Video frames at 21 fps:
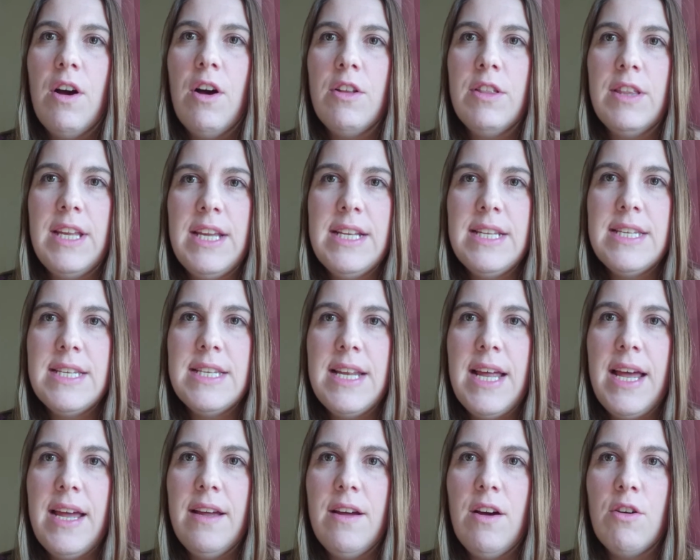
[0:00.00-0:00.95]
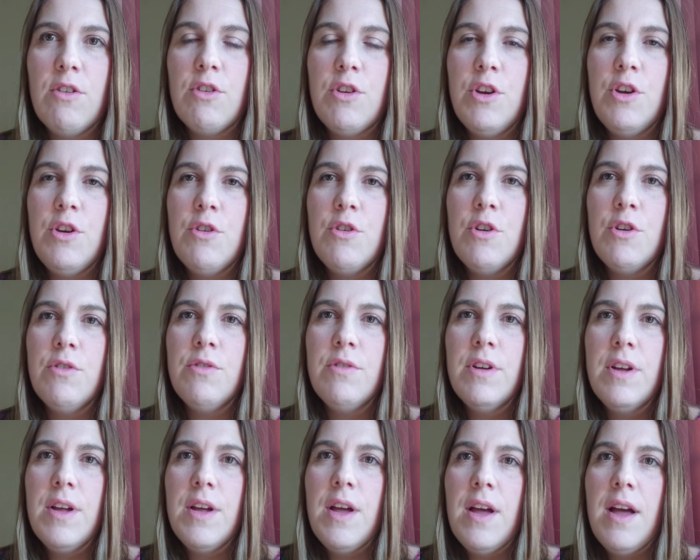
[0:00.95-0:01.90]
the internet, on Google,
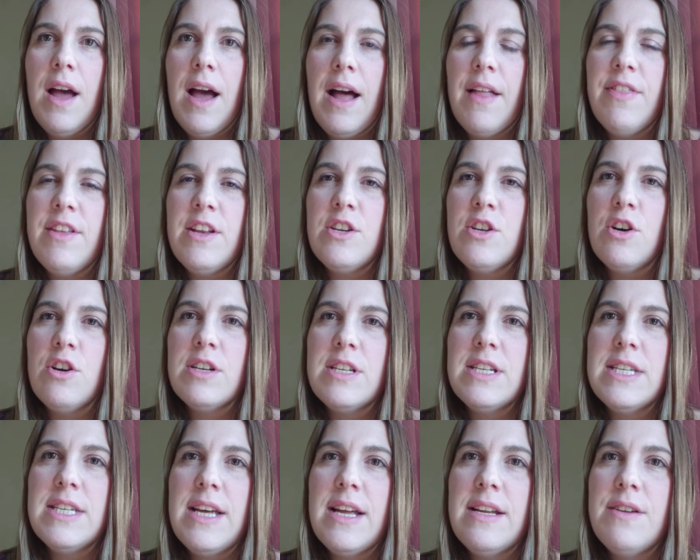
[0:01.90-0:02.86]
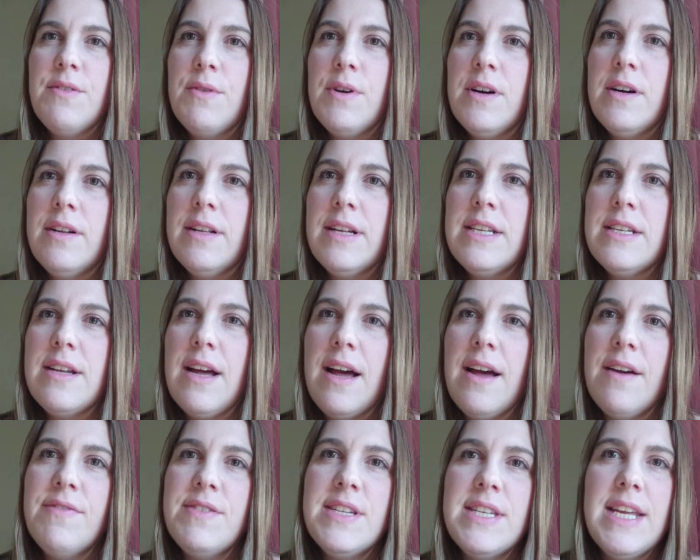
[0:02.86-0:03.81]
and the doctor said, well,
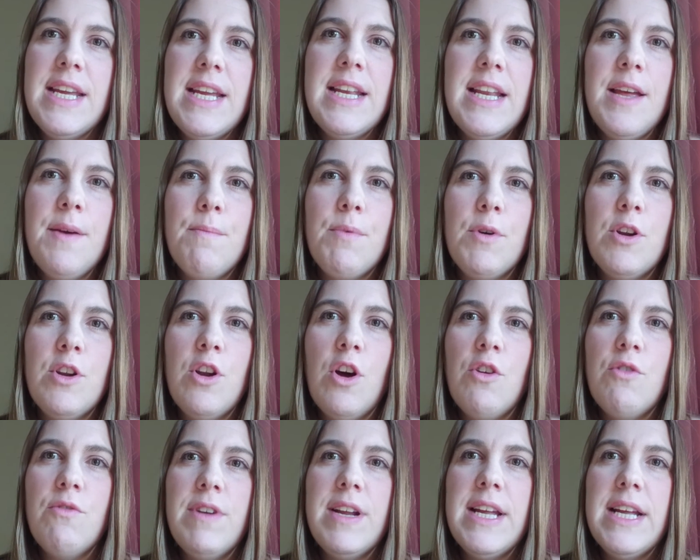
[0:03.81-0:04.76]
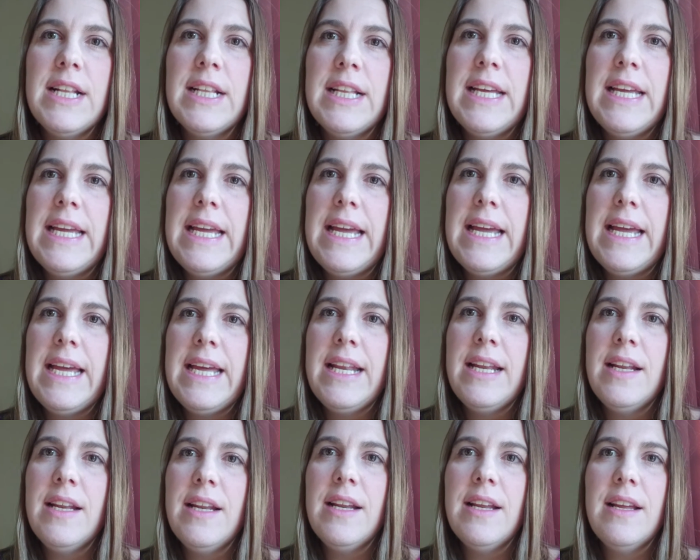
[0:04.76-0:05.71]
I've seen it but not really
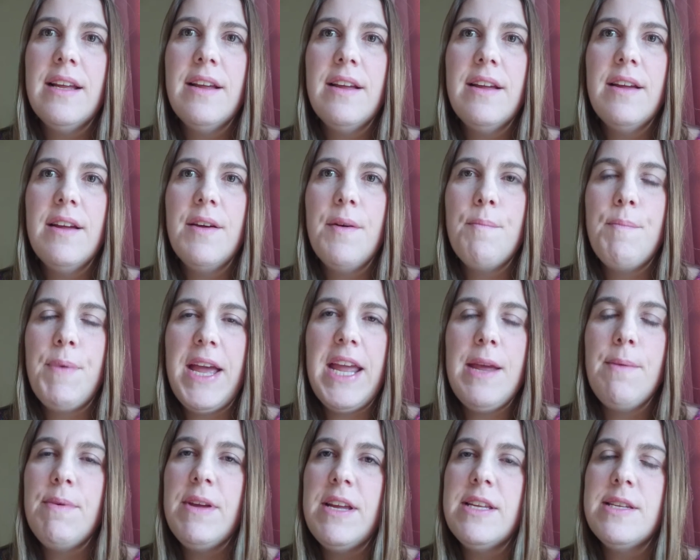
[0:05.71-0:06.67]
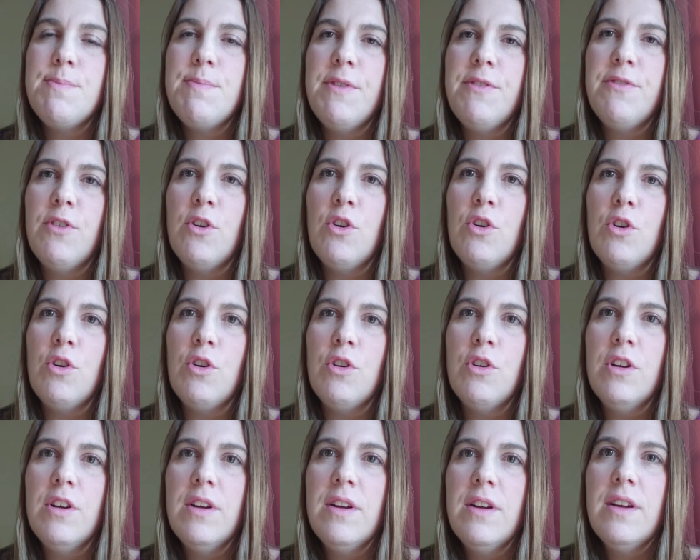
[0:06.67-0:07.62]
in babies before.
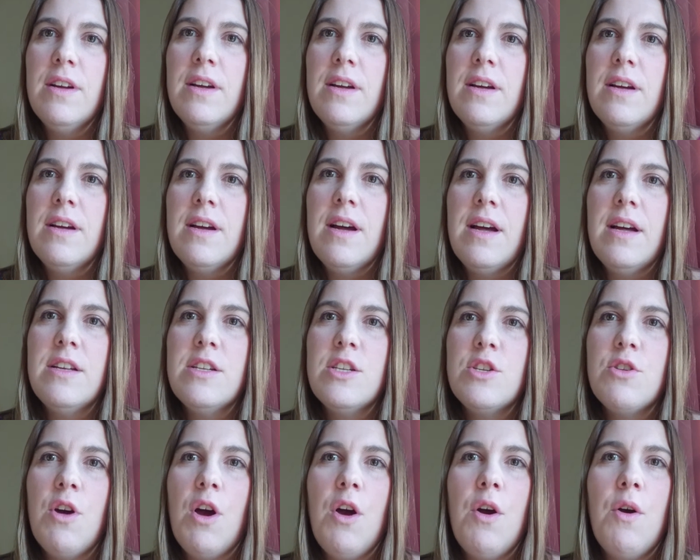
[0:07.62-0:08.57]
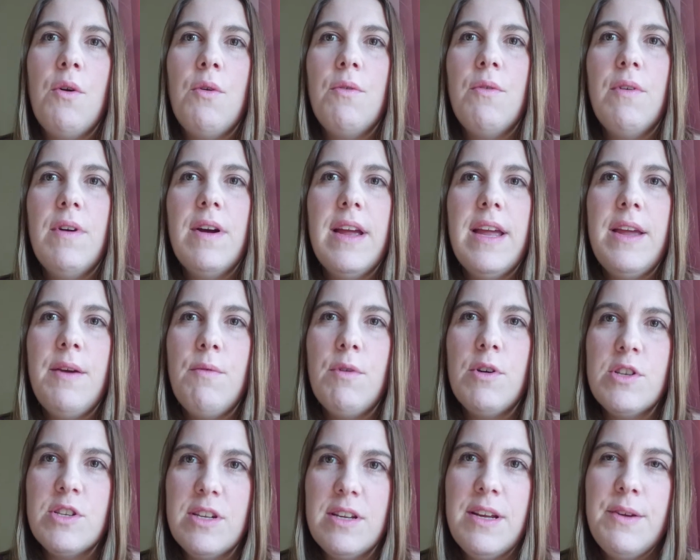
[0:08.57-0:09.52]
So he
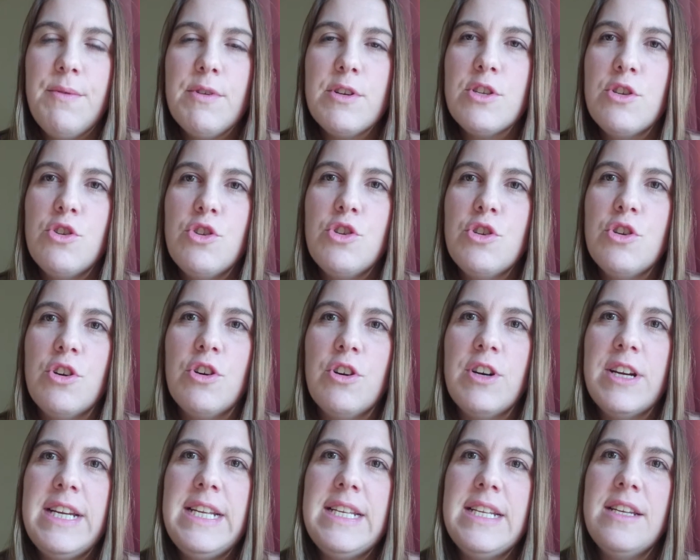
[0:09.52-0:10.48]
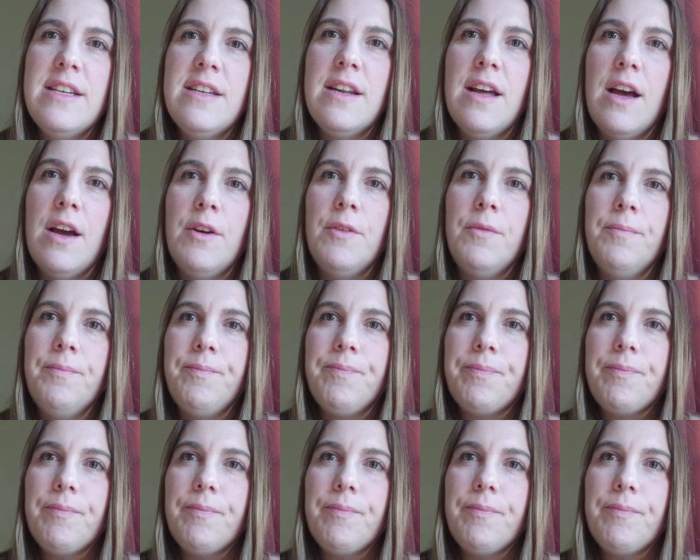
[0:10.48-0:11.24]
wasn't sure, he didn't know.